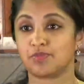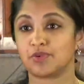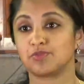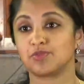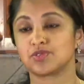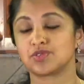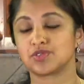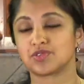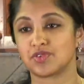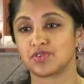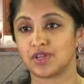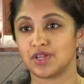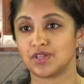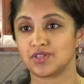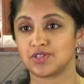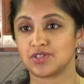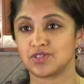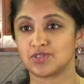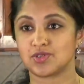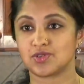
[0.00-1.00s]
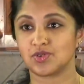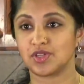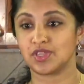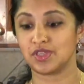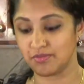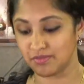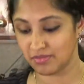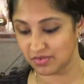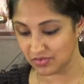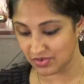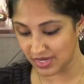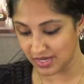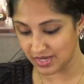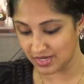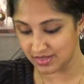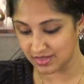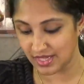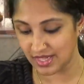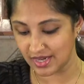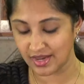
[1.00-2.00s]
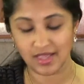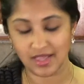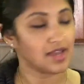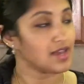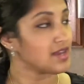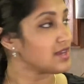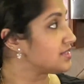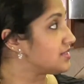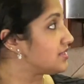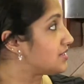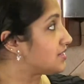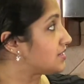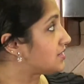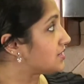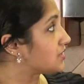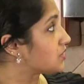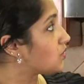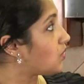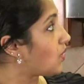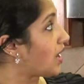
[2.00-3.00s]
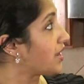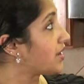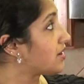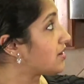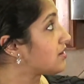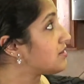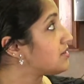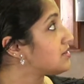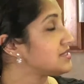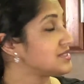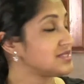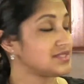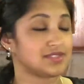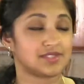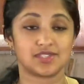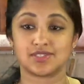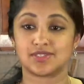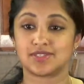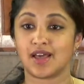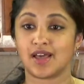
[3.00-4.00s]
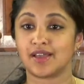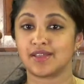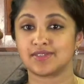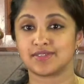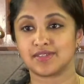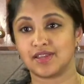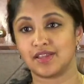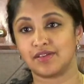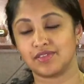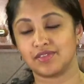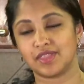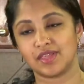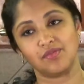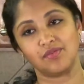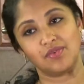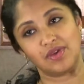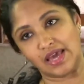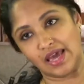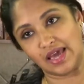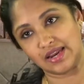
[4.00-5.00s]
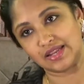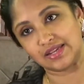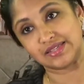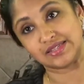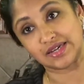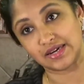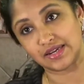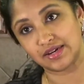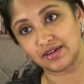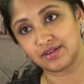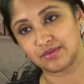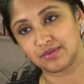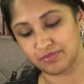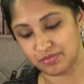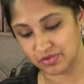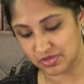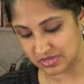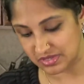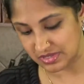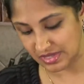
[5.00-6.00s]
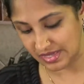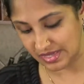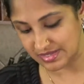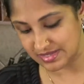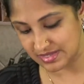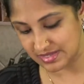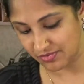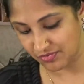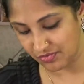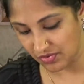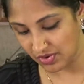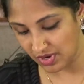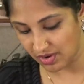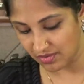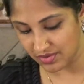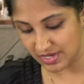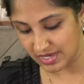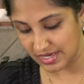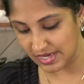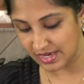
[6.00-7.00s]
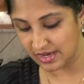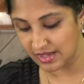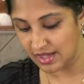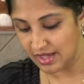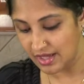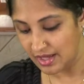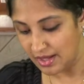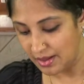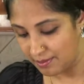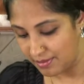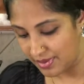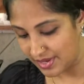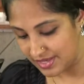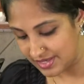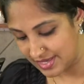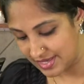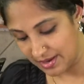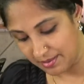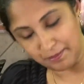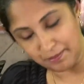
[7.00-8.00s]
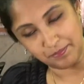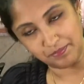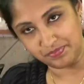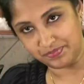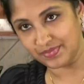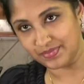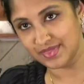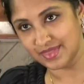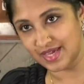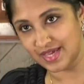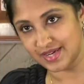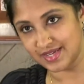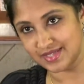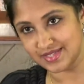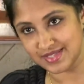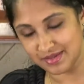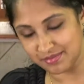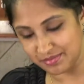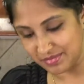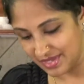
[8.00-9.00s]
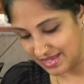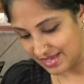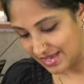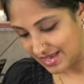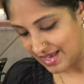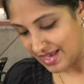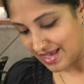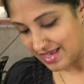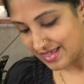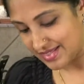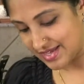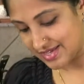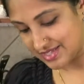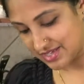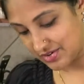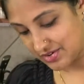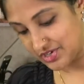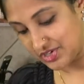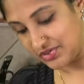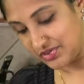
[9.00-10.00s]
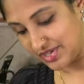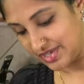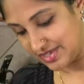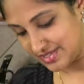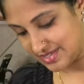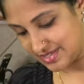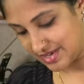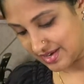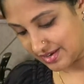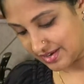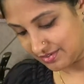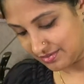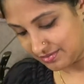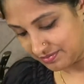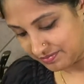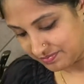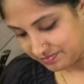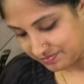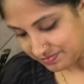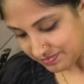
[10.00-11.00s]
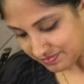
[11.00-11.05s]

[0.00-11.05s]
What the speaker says: Pramod's creation, so he created that. The choir designs and everything, we had it done, personalized it for our need. But yeah, that is something, that's our unique style.